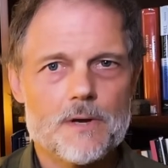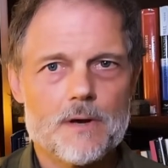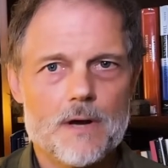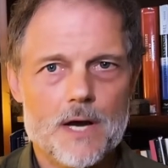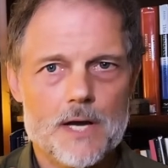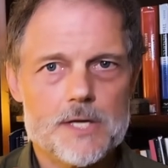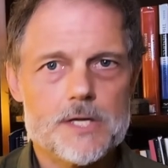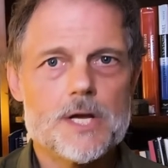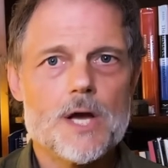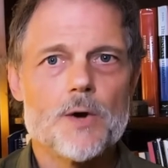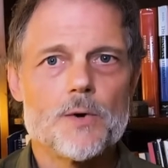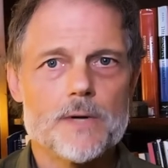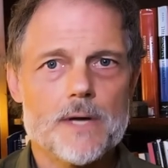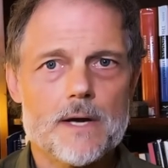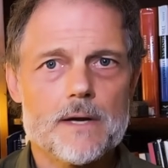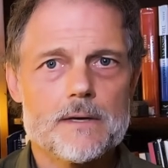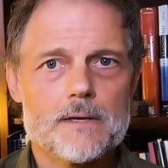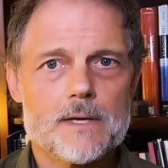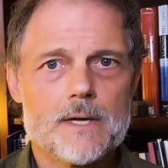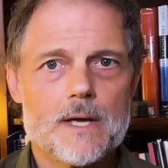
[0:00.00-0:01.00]
a
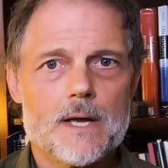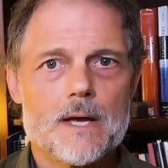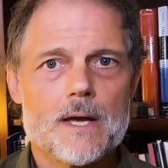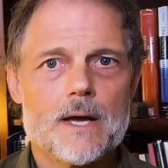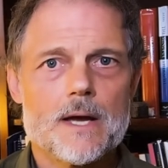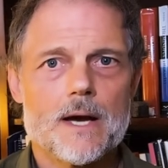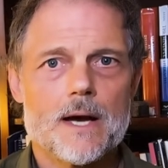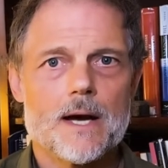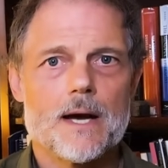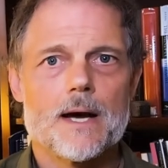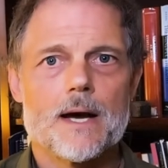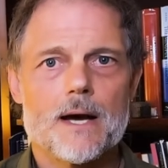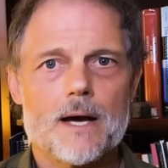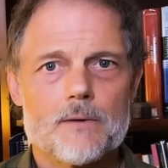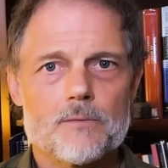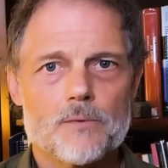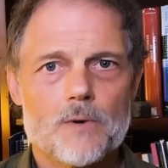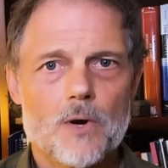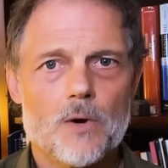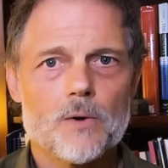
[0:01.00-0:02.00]
Yoda
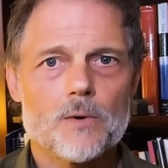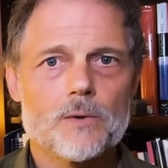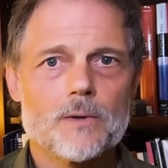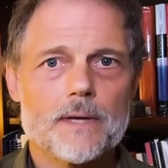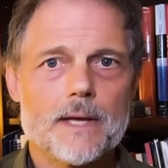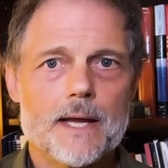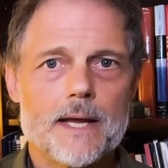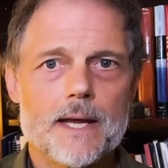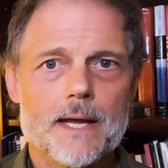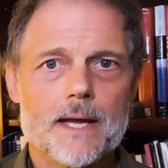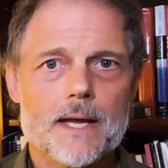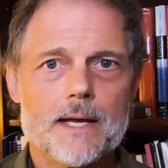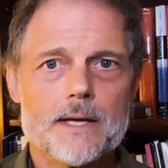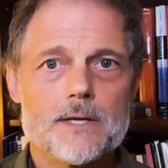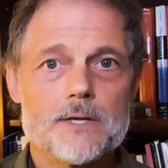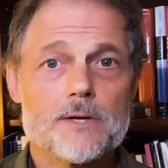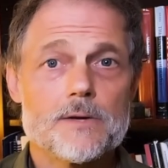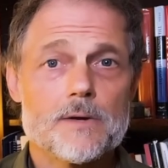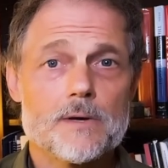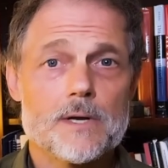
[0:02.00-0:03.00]
role,
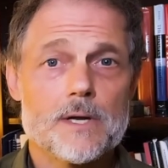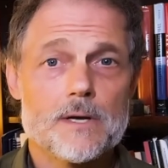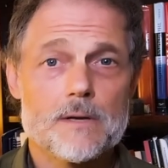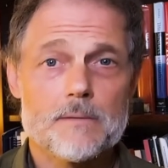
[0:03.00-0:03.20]
and you're going to